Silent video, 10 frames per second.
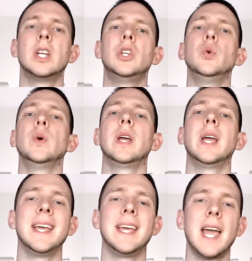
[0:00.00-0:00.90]
to
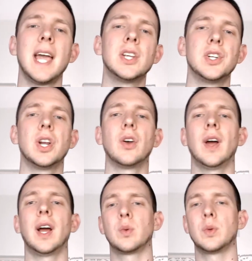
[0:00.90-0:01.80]
engage and
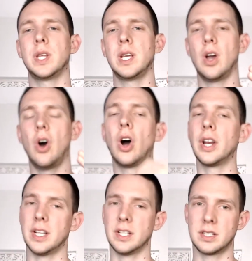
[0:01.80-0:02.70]
interact with the
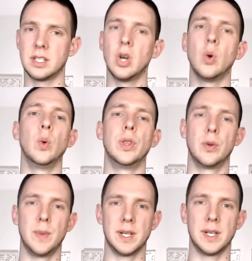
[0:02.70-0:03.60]
audience with
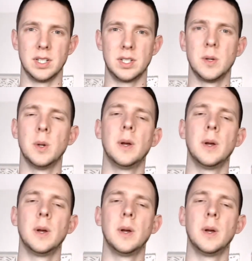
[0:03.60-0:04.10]
your message.